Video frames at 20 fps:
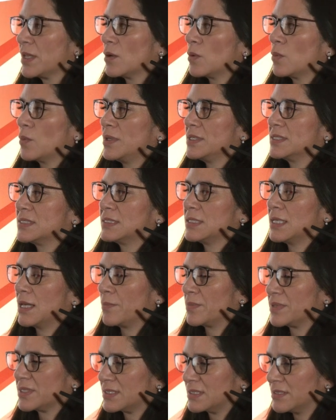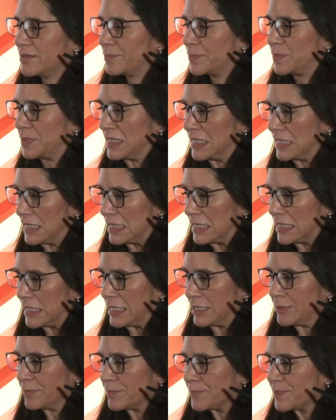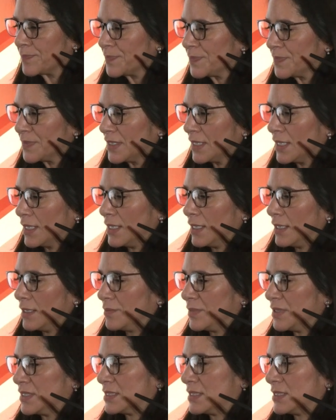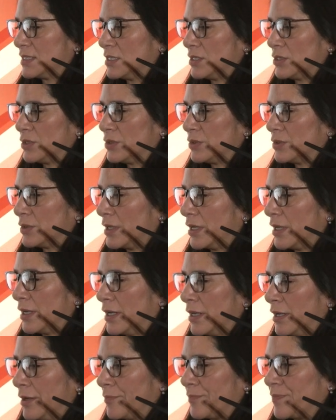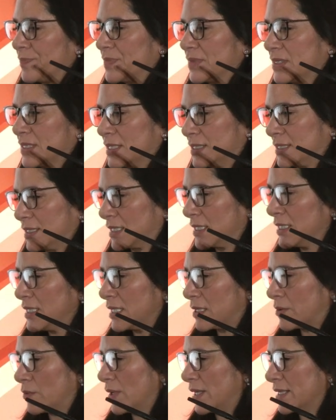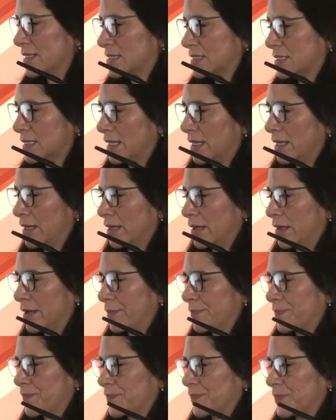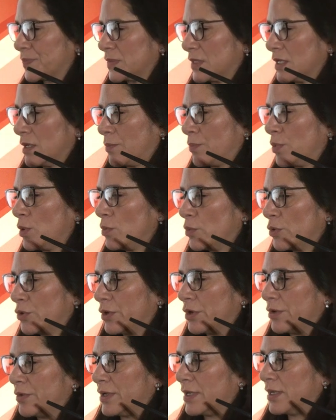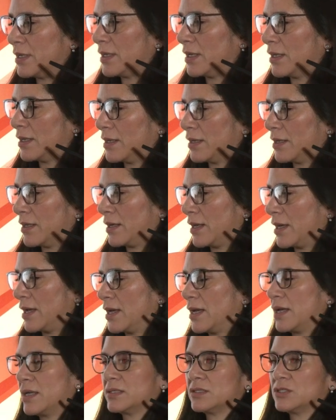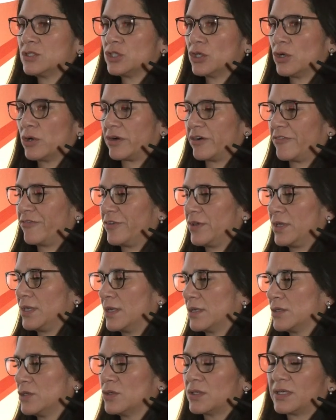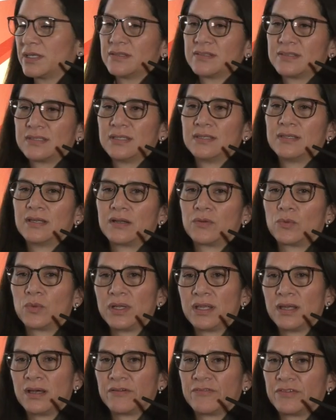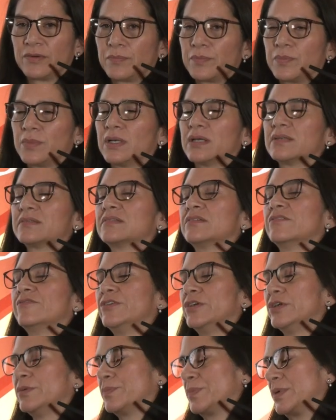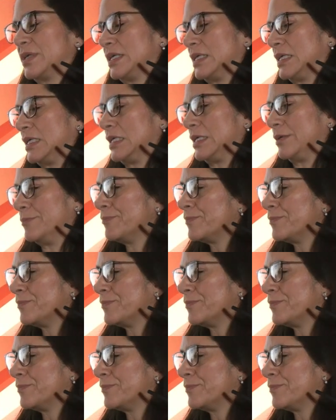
We see a massive PE. Let me see you. The technique was a pulmonary angiography, and you can see that we have a severe PE.